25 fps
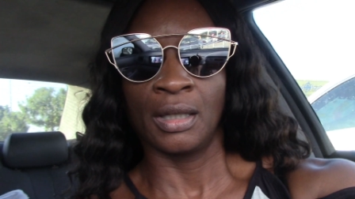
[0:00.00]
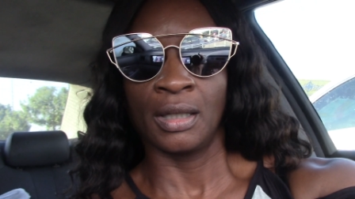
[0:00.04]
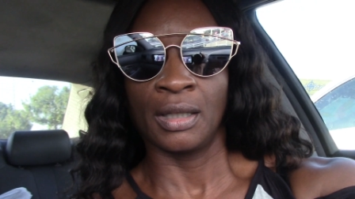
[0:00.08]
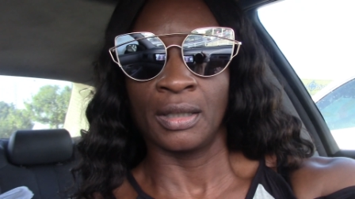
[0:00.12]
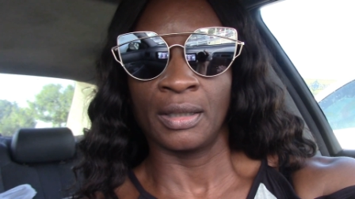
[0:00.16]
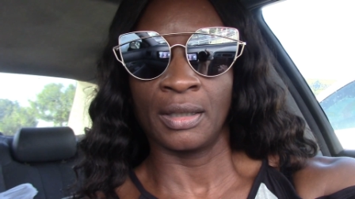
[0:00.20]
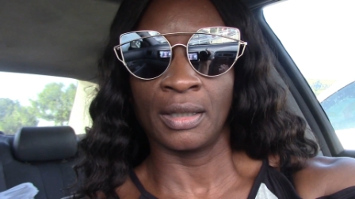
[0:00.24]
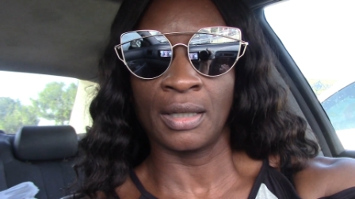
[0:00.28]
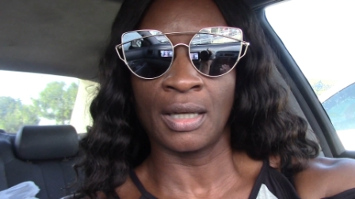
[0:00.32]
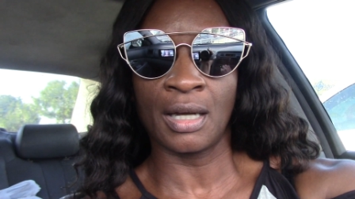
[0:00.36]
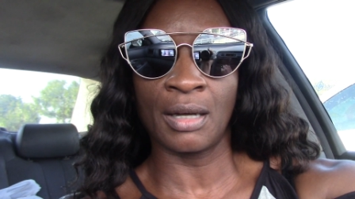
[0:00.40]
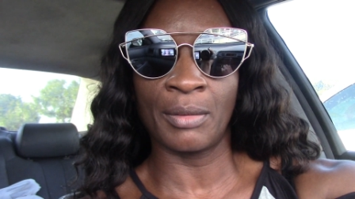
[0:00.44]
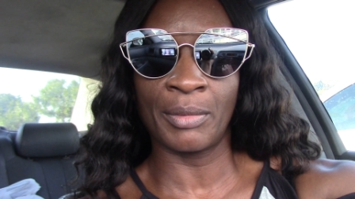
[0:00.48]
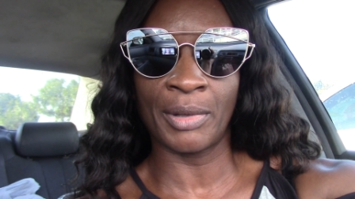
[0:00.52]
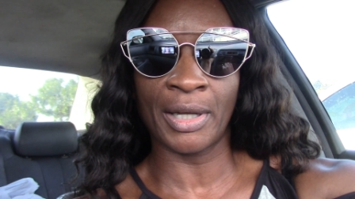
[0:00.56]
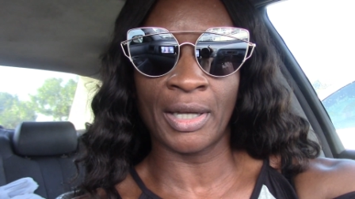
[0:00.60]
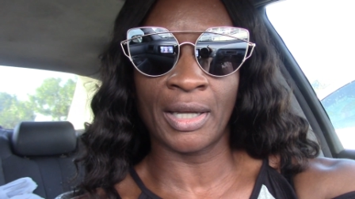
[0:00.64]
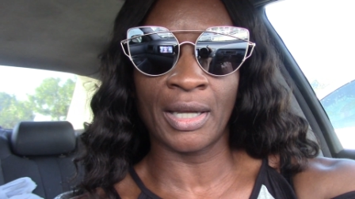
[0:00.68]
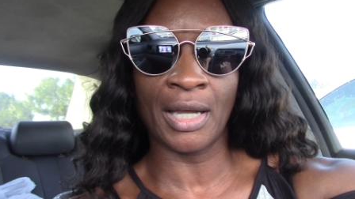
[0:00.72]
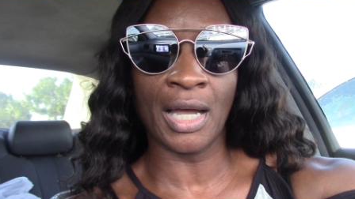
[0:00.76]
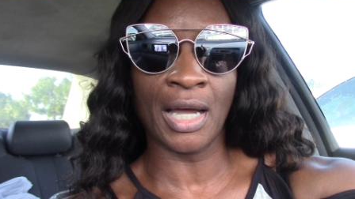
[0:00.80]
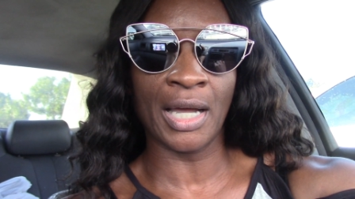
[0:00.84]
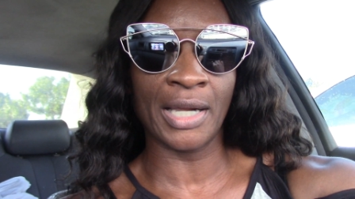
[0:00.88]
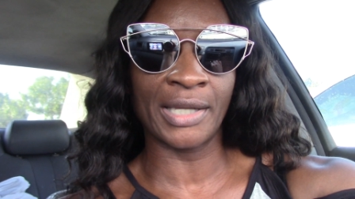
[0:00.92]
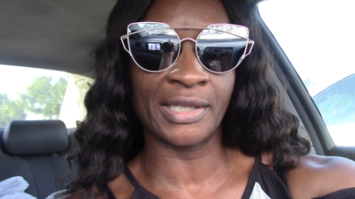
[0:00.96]
Y'all, my
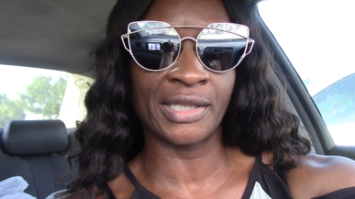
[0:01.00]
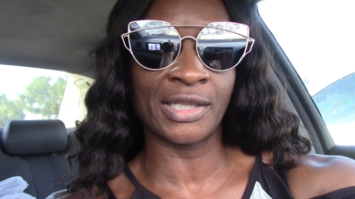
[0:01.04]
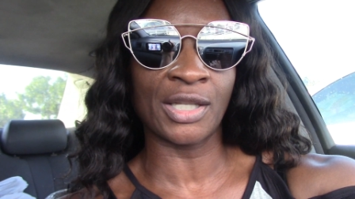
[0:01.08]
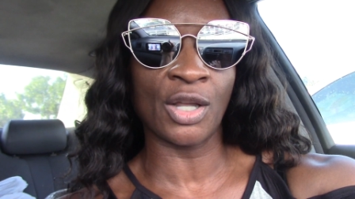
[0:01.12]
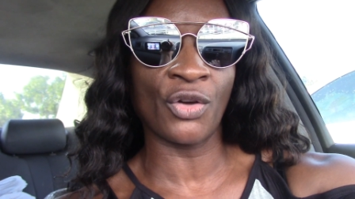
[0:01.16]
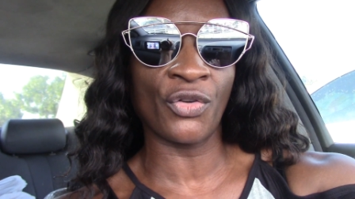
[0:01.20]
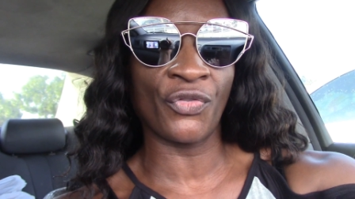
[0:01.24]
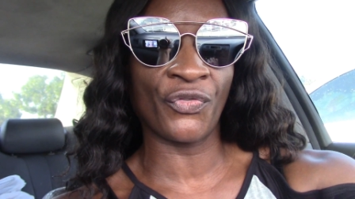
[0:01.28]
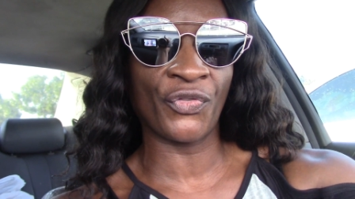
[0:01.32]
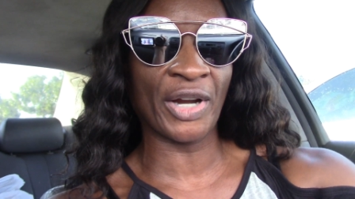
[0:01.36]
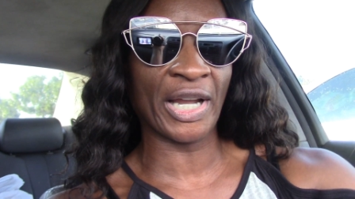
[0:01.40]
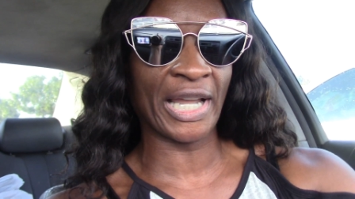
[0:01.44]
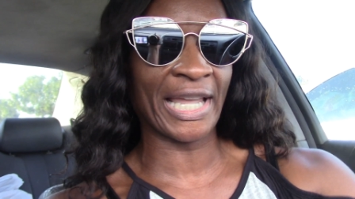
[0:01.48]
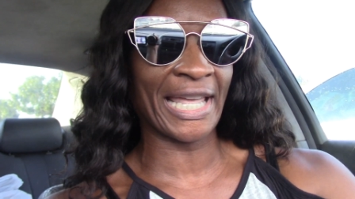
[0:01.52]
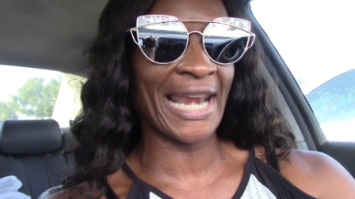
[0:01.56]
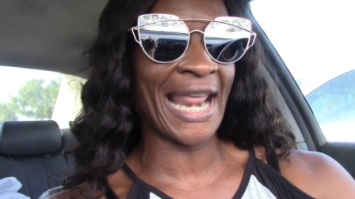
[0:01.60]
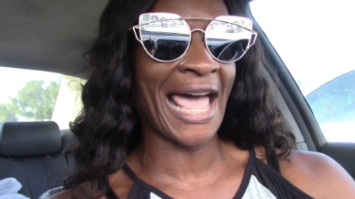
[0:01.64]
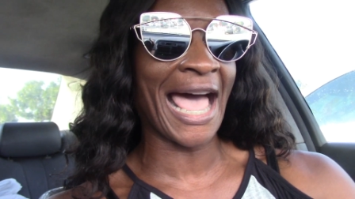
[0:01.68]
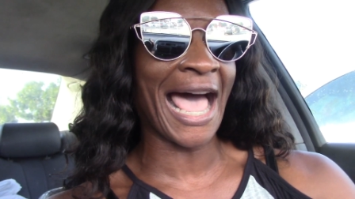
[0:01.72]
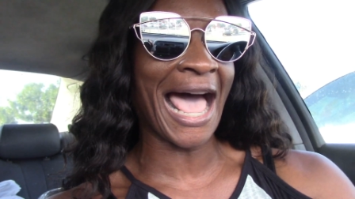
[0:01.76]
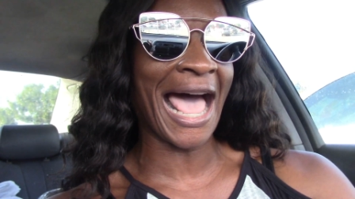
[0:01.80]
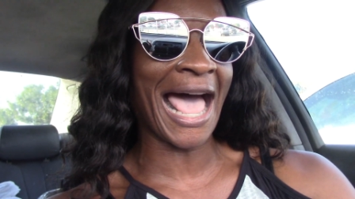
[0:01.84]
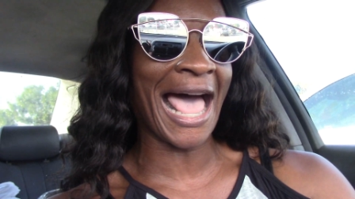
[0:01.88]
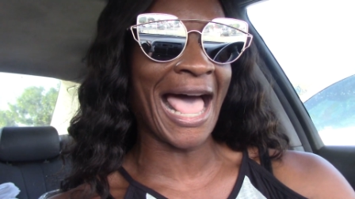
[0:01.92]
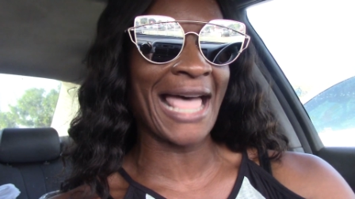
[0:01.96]
God, it's so friggin'
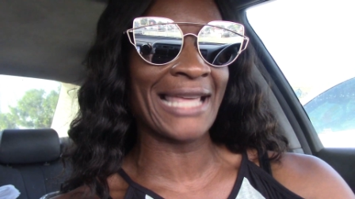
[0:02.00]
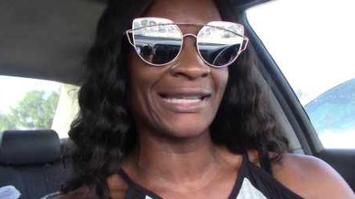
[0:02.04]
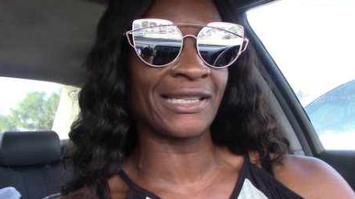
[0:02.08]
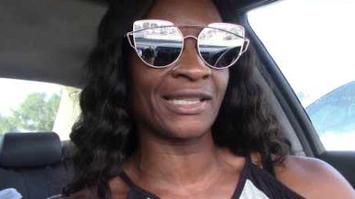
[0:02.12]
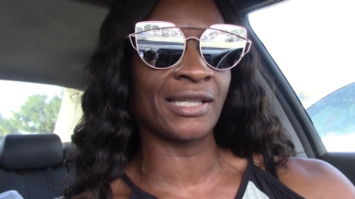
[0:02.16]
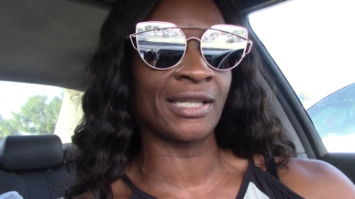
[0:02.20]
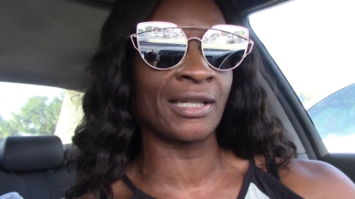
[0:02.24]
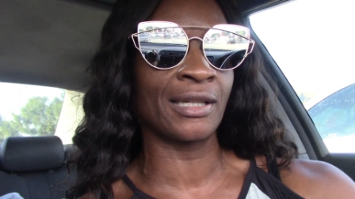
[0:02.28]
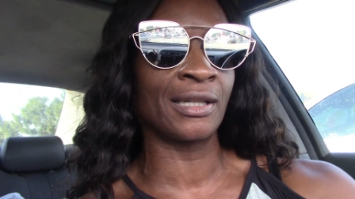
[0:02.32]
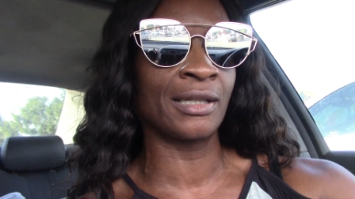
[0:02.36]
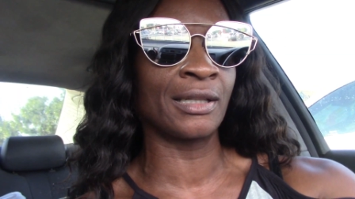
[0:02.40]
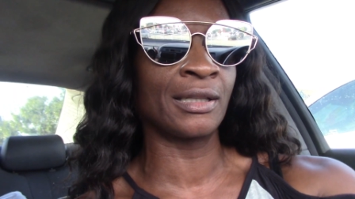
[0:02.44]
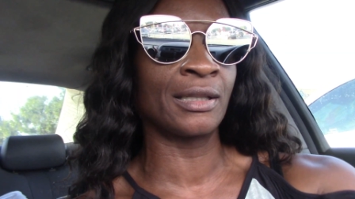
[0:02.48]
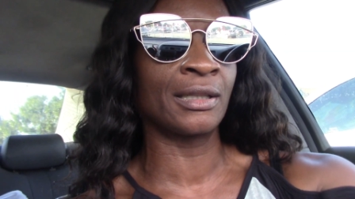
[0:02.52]
hot.